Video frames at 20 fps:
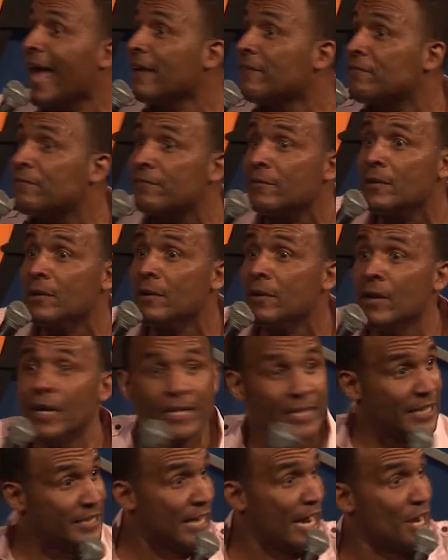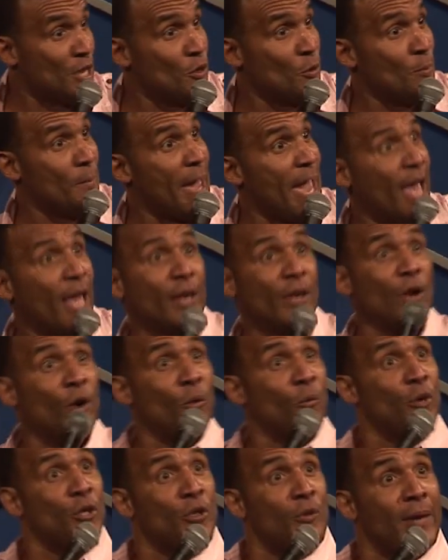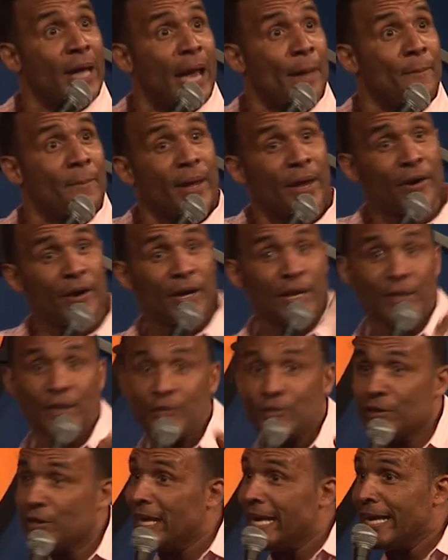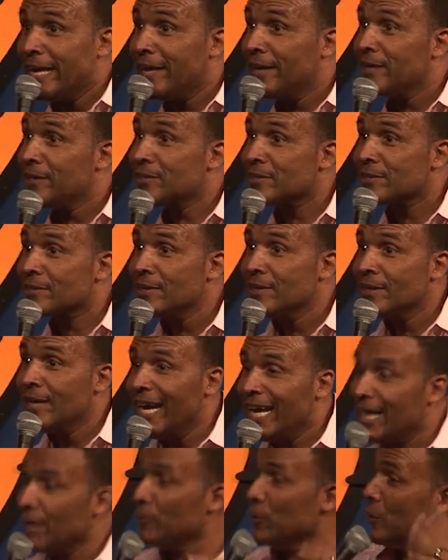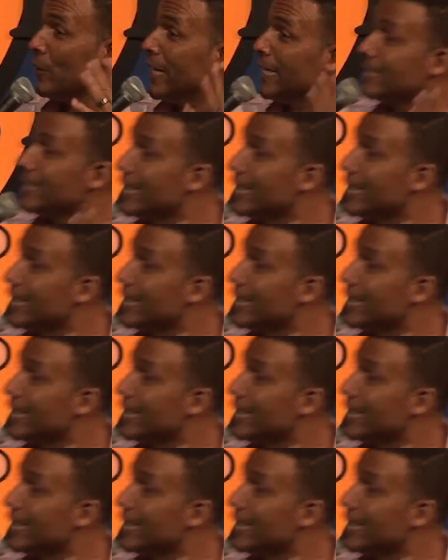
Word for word: life. The day you met, when you got married, kids. And then when you